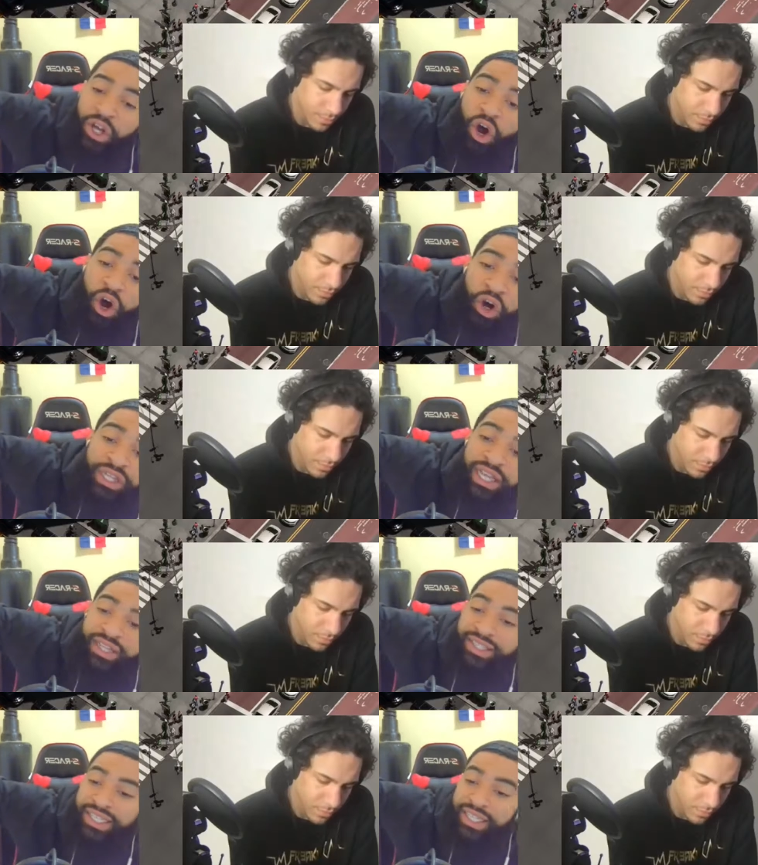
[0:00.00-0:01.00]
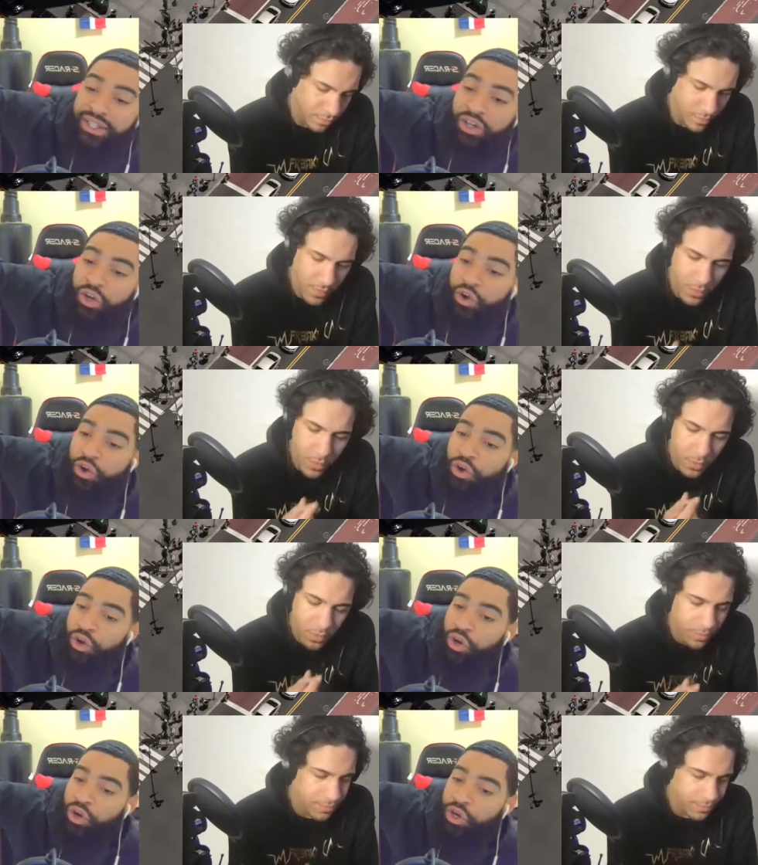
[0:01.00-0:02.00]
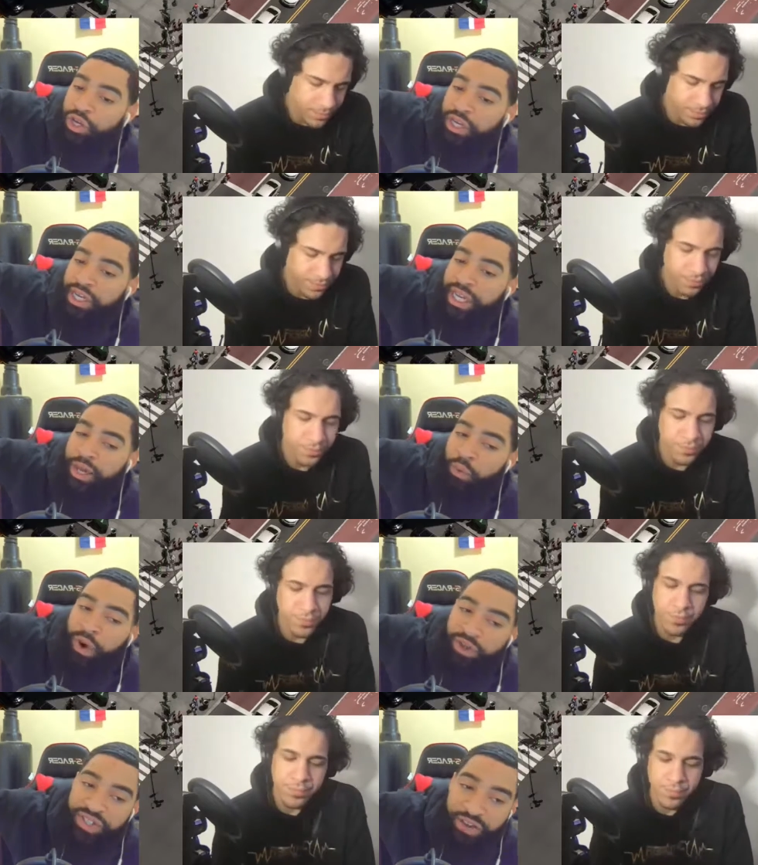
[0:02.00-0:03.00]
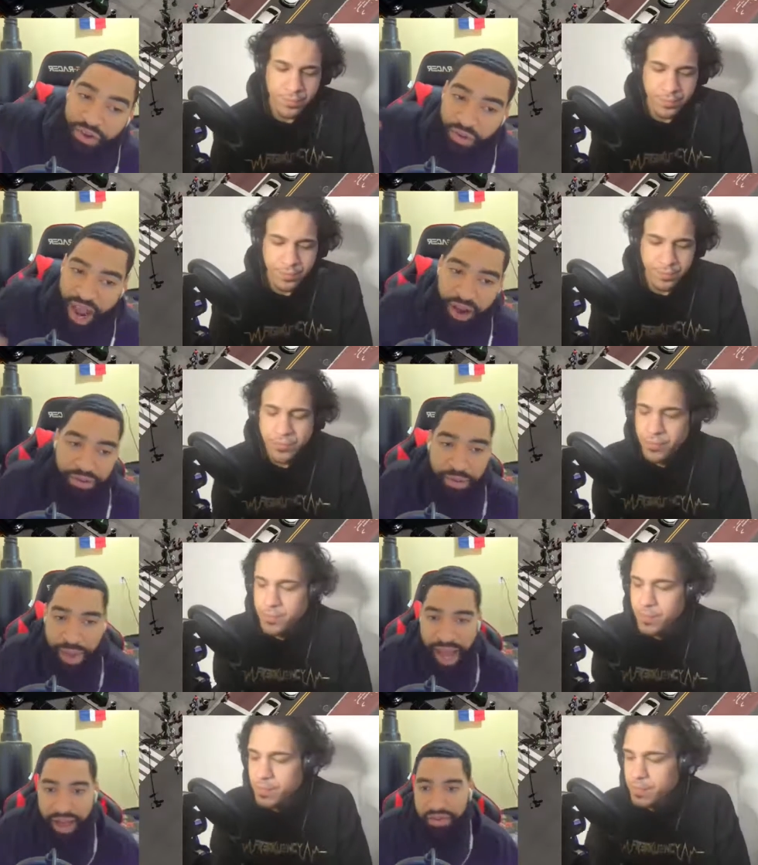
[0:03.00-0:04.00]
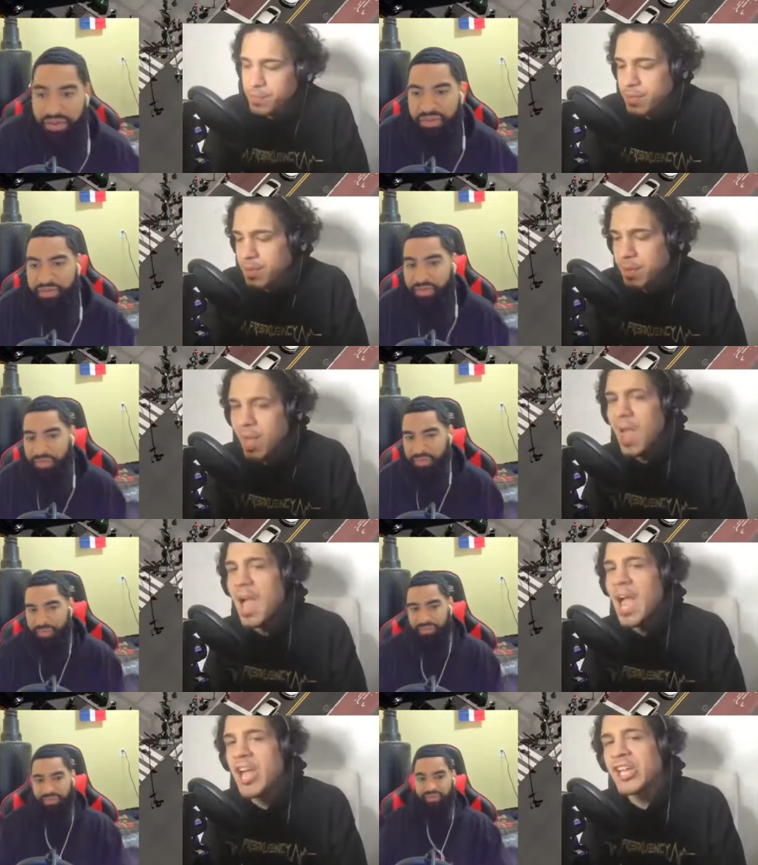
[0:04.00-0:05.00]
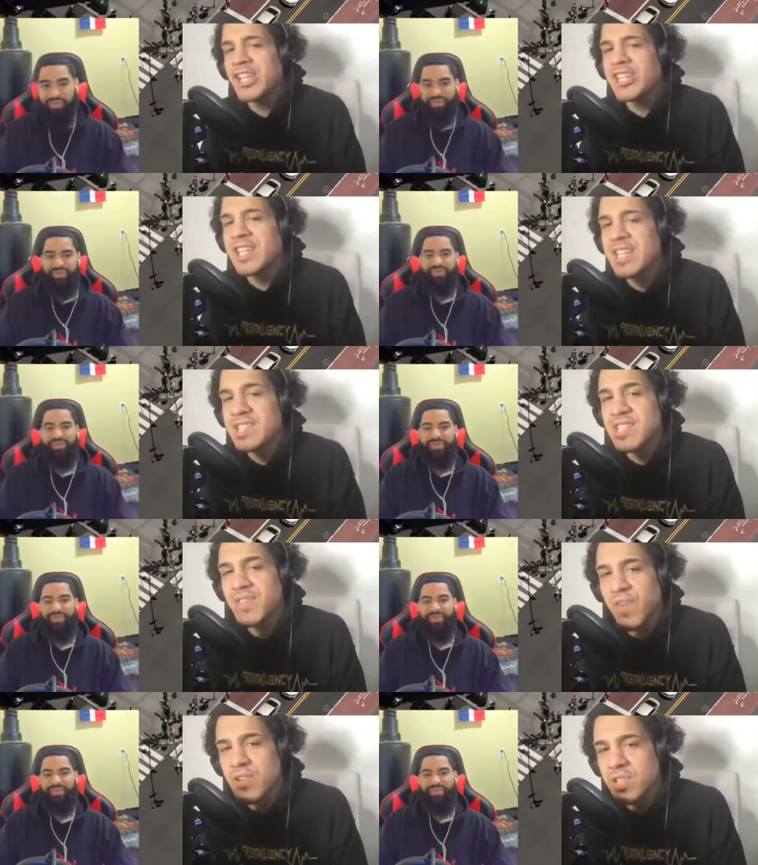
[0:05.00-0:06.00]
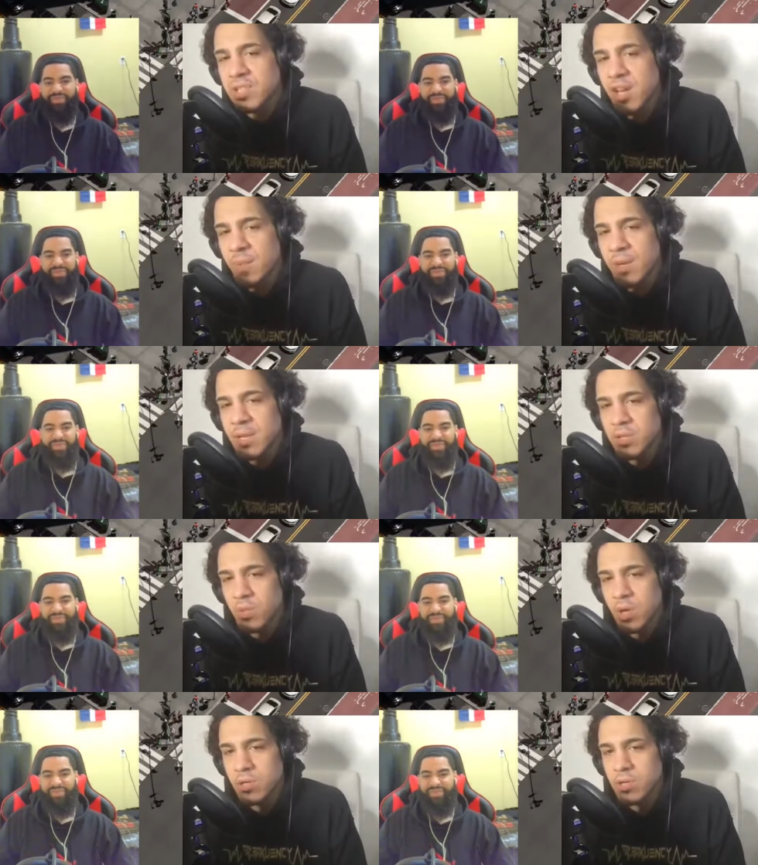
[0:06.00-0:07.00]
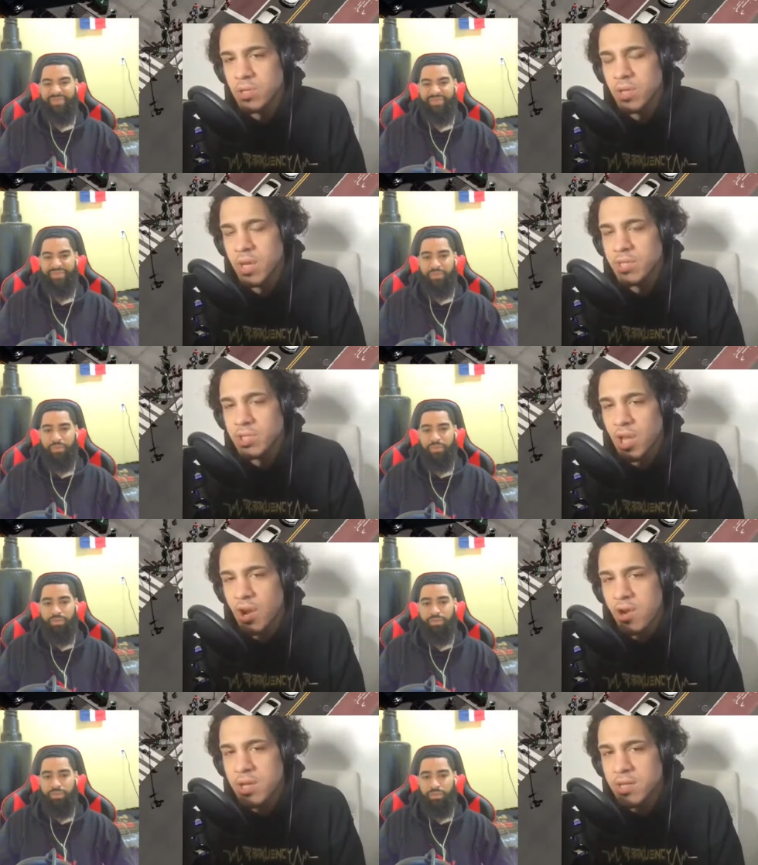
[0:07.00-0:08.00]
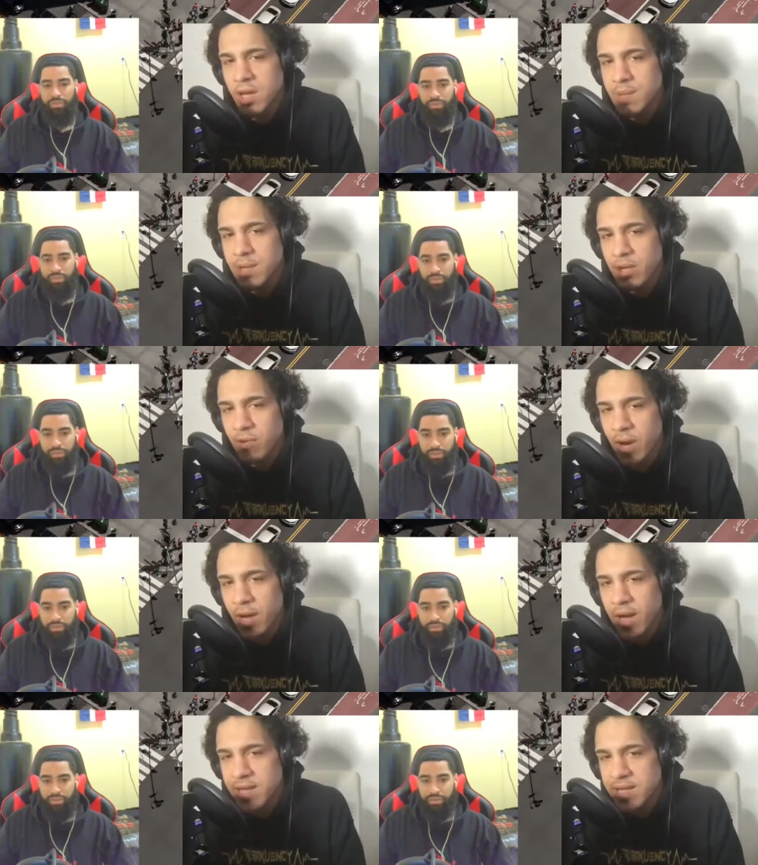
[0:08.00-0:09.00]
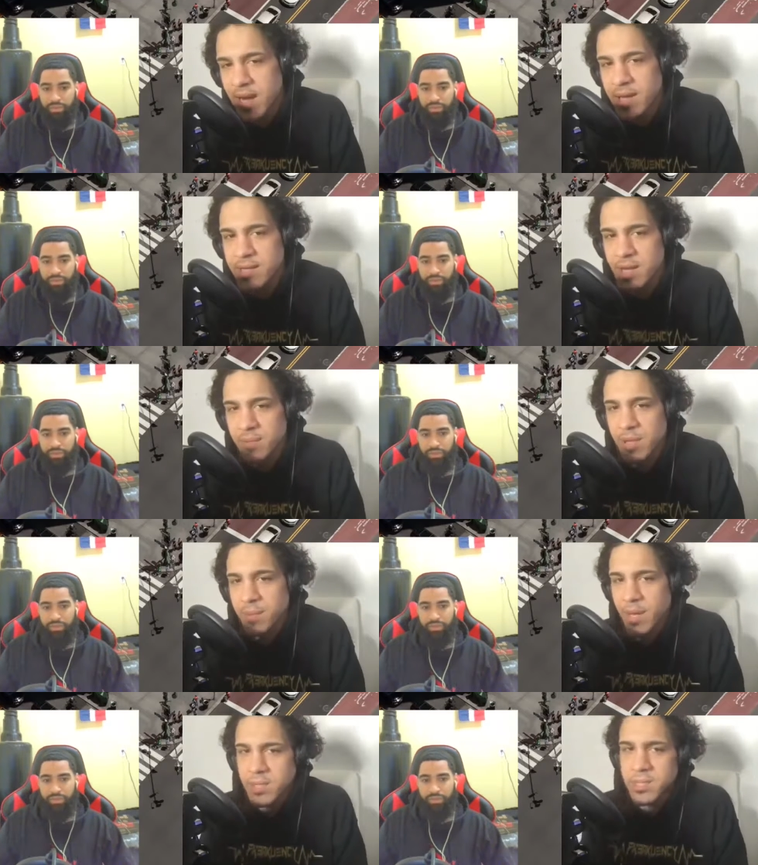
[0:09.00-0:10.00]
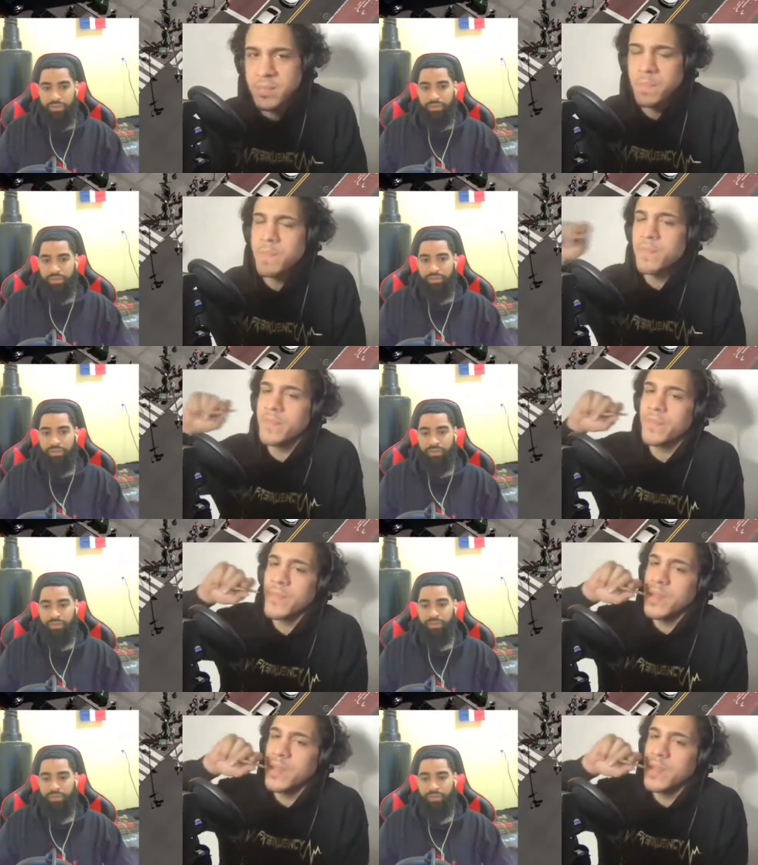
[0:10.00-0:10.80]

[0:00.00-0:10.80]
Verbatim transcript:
Speaker 1: or does he get worse every round for math?
Speaker 2: Geechi's first is going to be his worst. His third is going to be great, and his second is going to be the best.
Speaker 1: Mm,